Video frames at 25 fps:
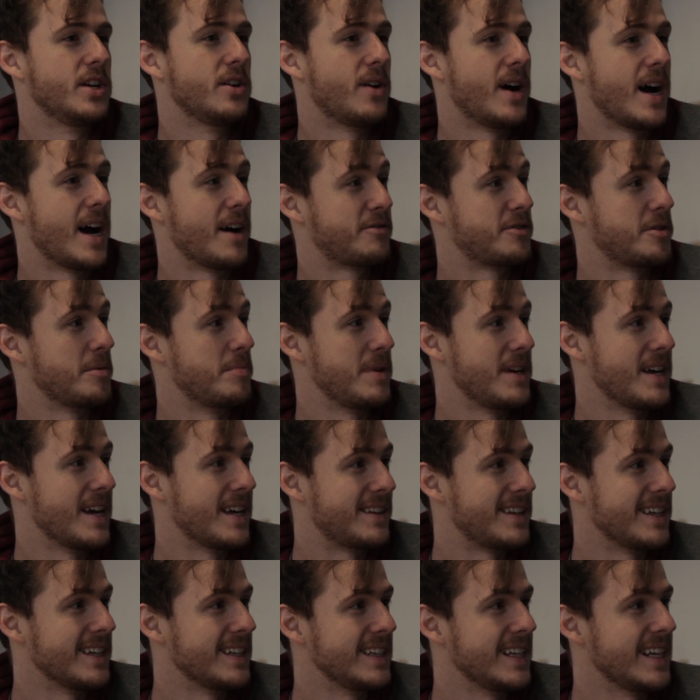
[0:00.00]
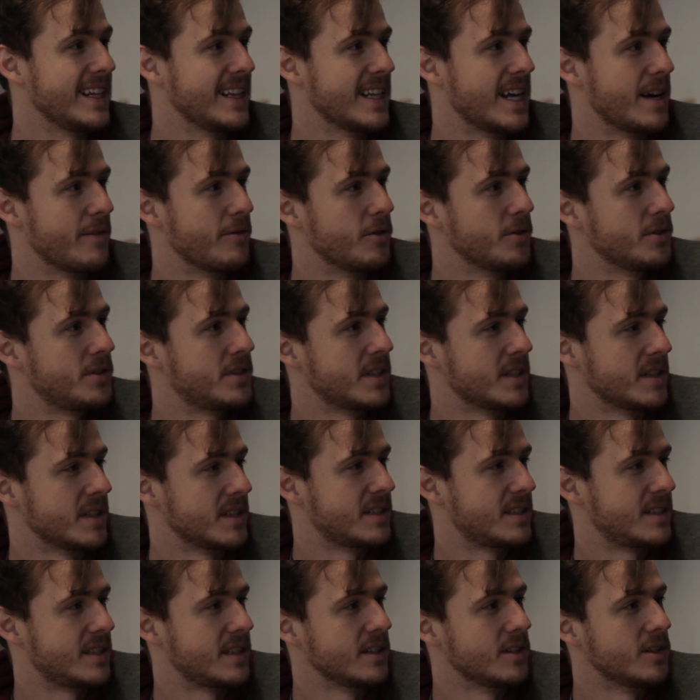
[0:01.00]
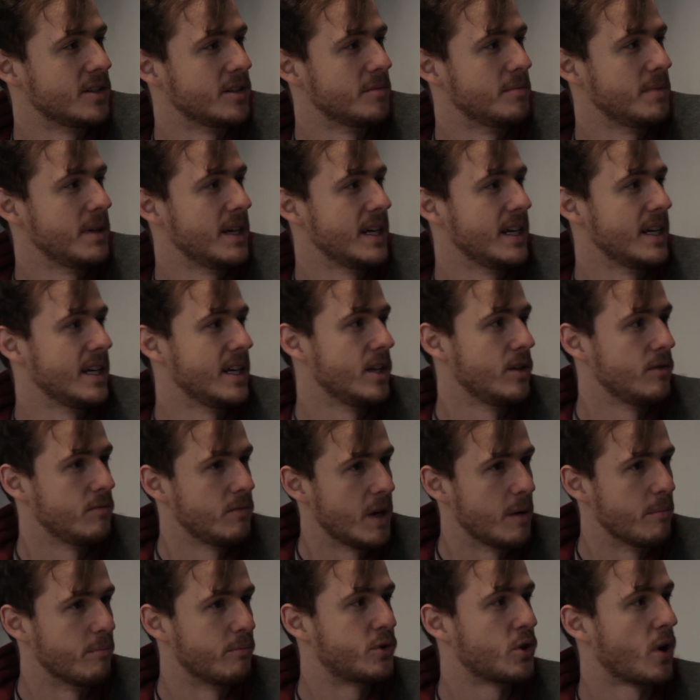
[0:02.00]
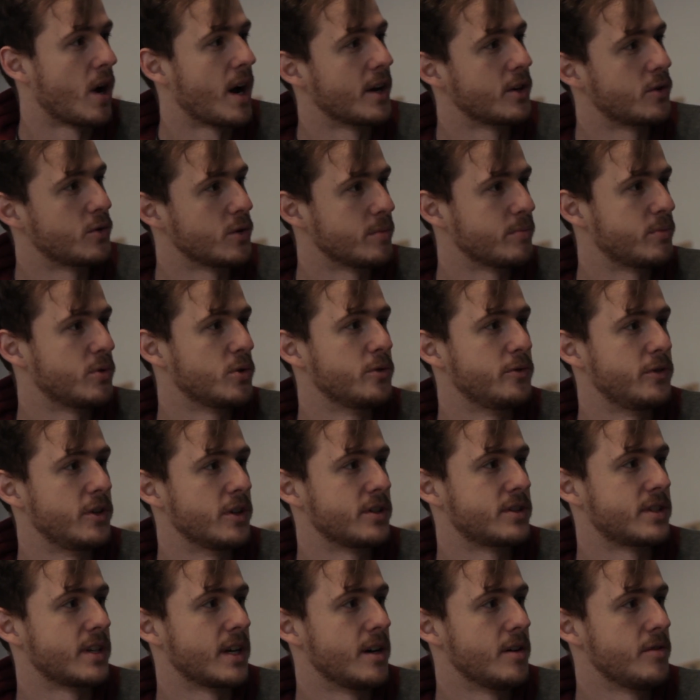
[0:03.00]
have to be at the elite level to still be trying to improve yourself.